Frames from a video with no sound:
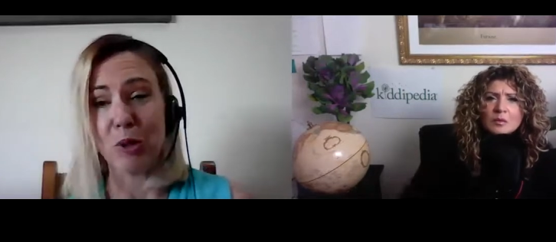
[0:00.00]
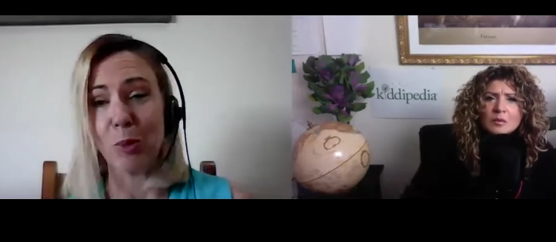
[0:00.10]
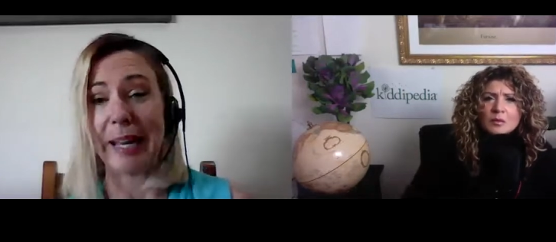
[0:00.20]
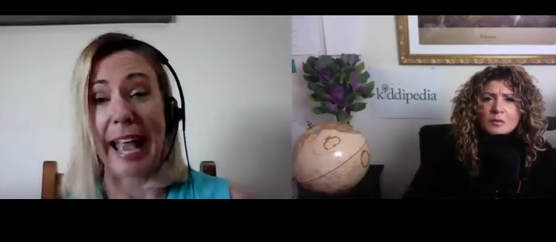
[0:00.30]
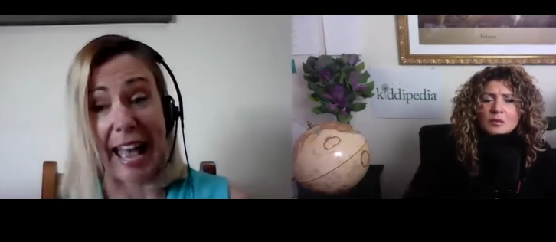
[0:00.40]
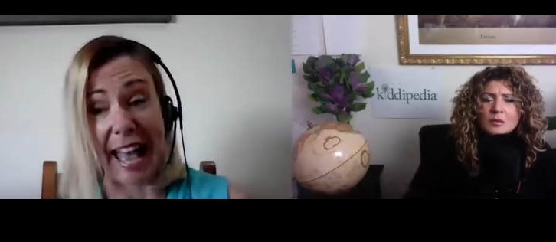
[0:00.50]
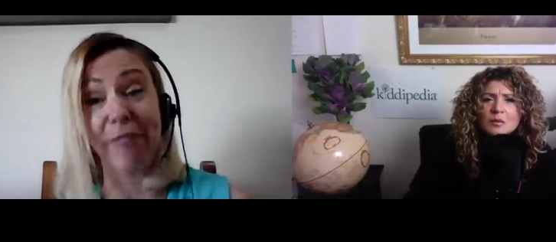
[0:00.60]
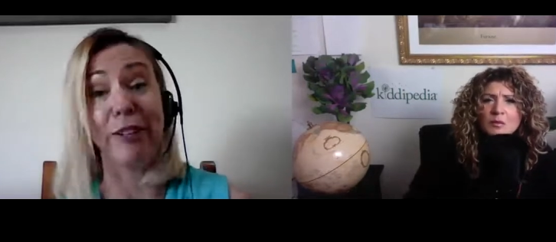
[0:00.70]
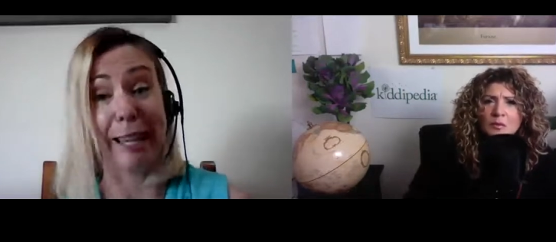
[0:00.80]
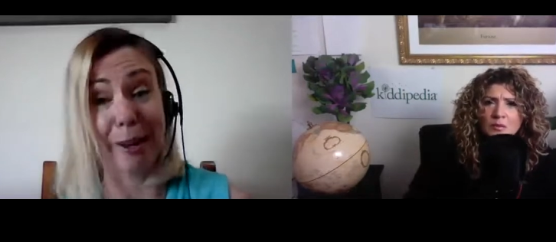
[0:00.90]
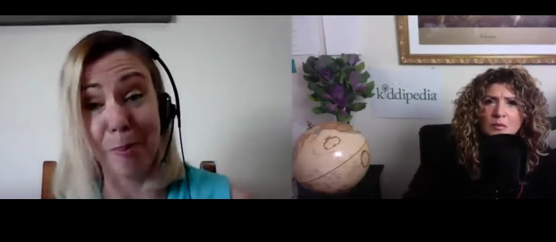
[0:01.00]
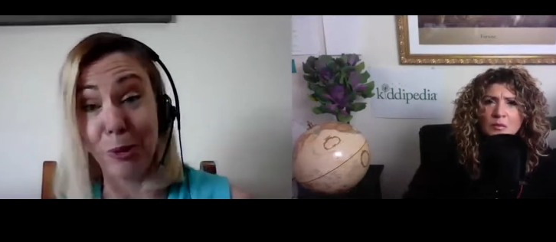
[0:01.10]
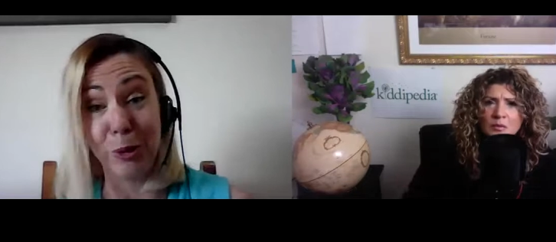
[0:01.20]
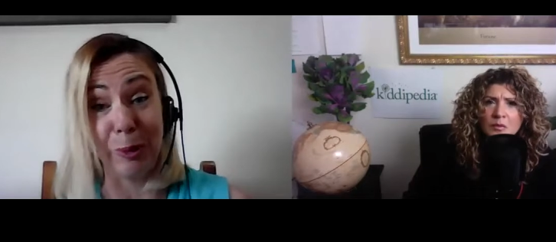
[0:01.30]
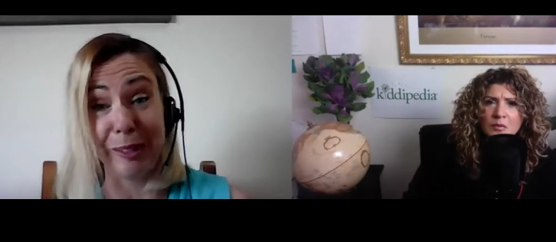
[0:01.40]
Speaker 1: we have to get on
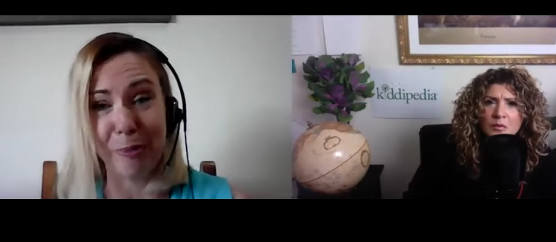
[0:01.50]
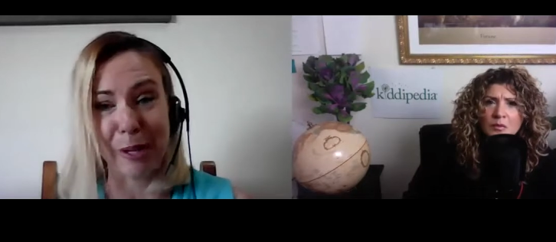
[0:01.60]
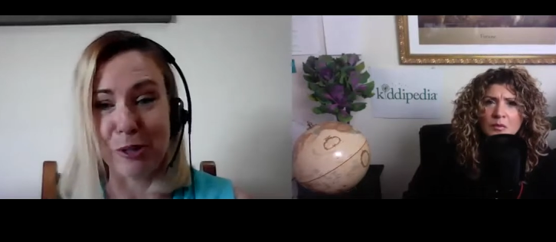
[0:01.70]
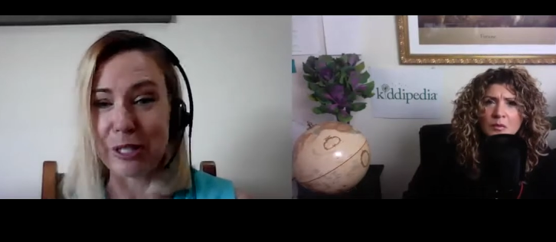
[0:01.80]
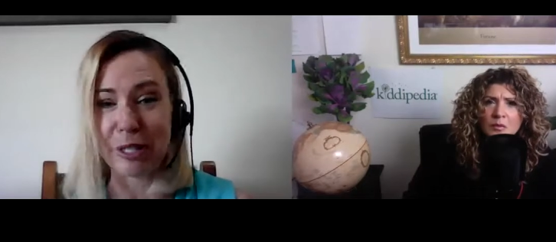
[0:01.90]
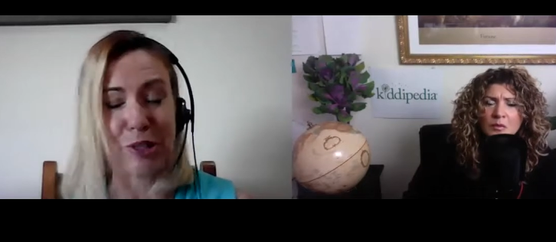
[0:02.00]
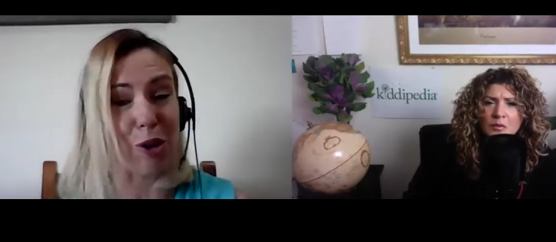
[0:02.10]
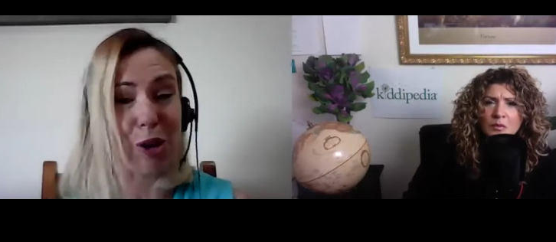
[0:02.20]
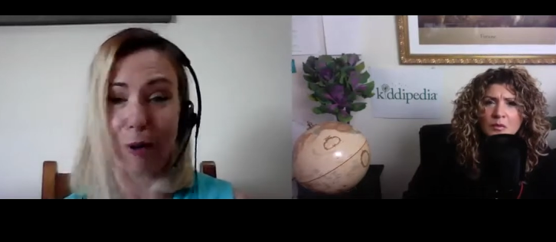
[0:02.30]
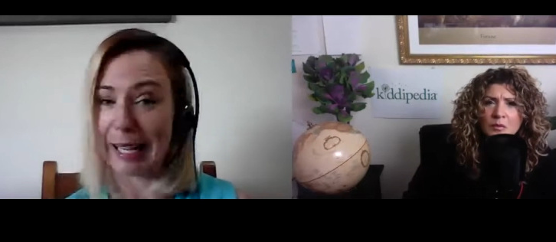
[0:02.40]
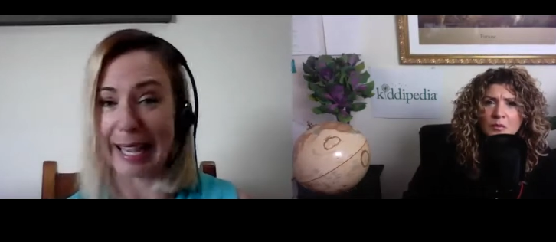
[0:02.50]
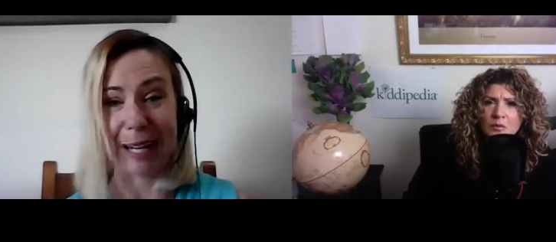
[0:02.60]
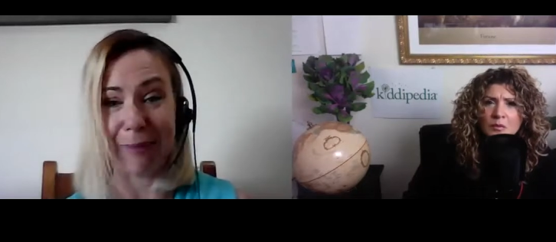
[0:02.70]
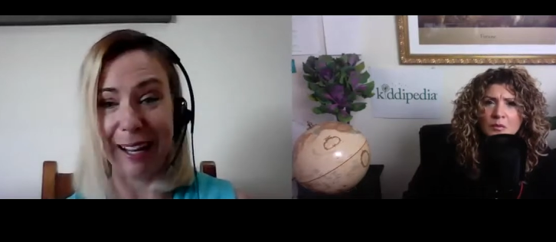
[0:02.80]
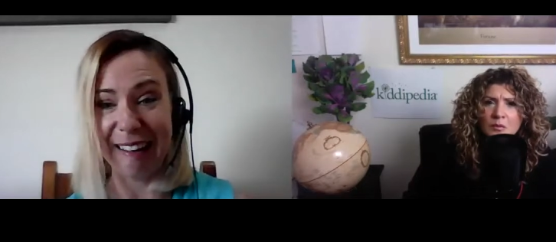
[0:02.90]
board with because it's not going
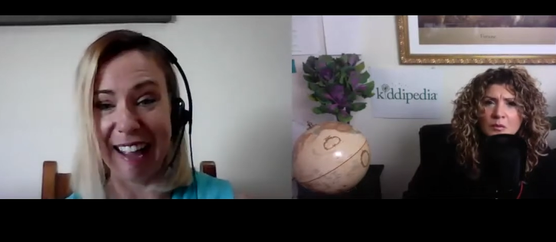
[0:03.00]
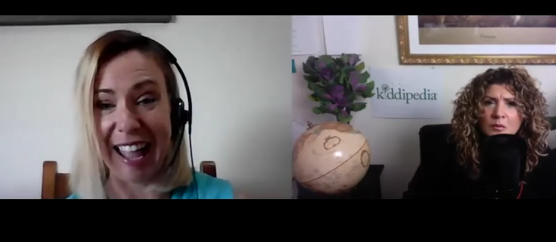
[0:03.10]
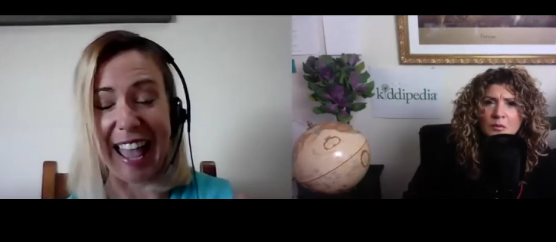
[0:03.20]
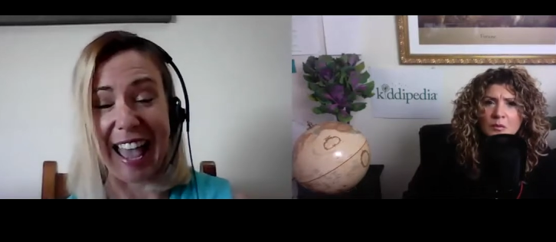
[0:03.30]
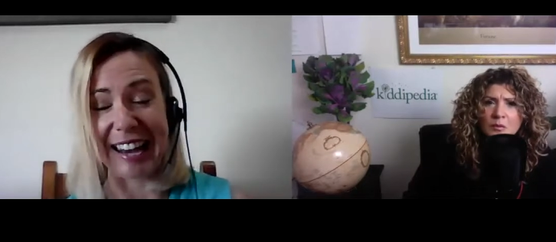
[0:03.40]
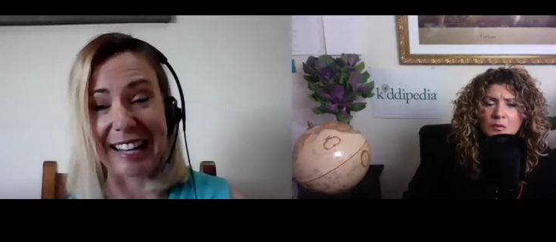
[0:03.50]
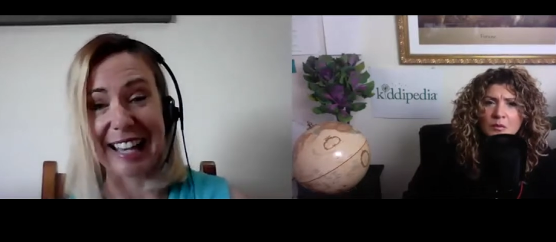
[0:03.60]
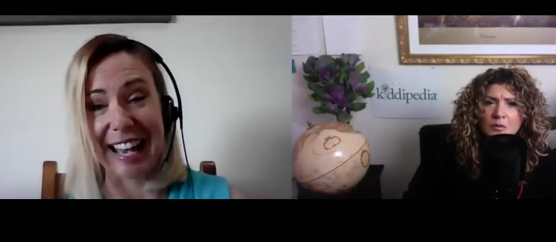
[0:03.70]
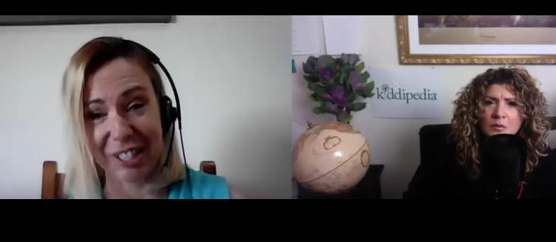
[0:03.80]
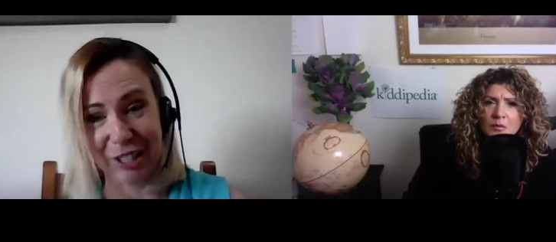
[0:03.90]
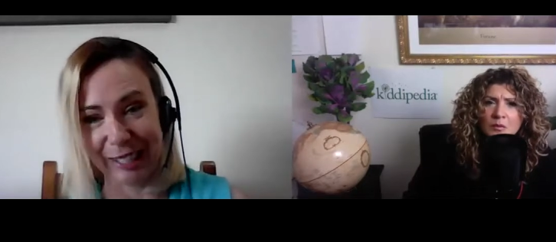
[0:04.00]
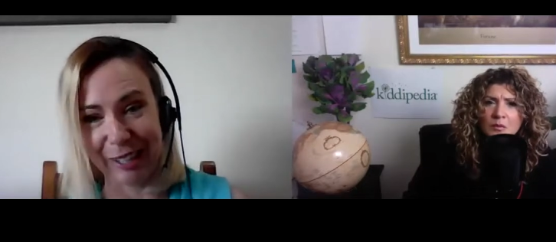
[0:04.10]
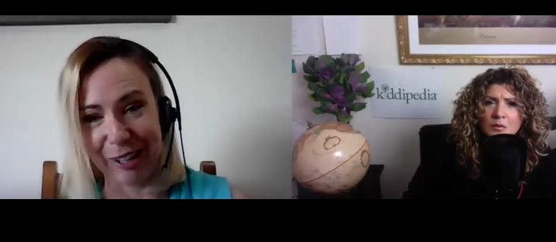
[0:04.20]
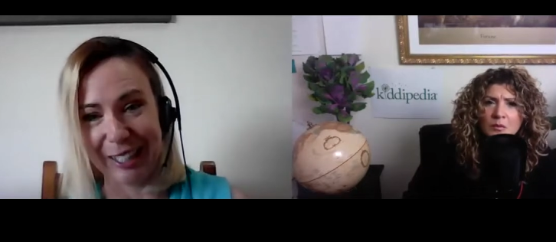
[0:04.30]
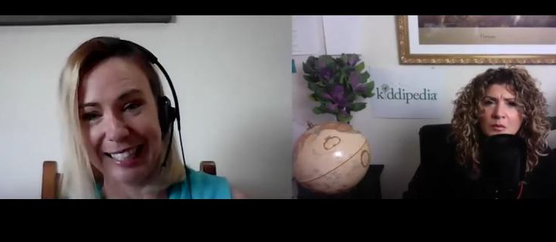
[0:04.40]
anywhere and it's actually
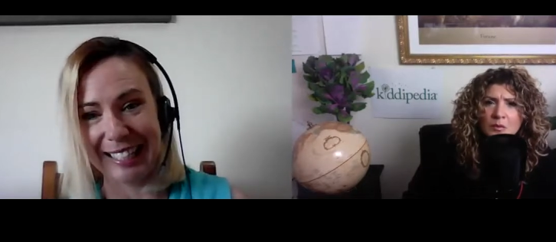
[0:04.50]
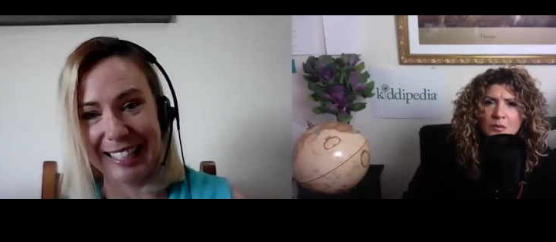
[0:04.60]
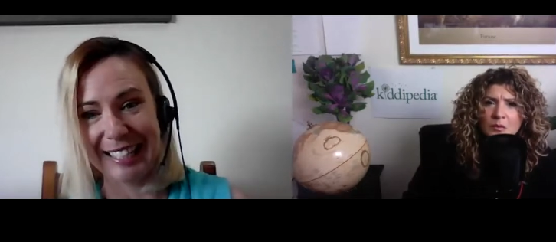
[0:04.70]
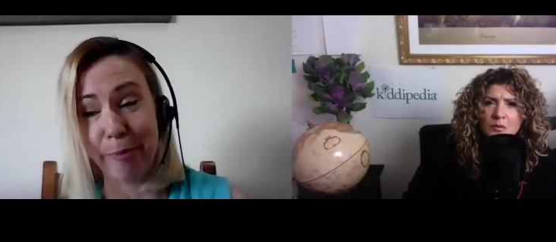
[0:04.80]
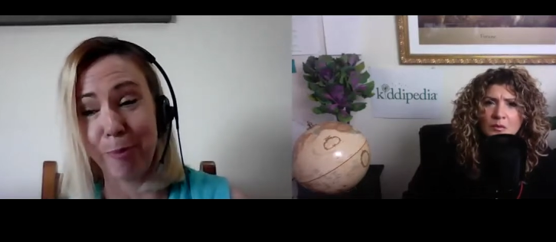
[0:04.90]
going to,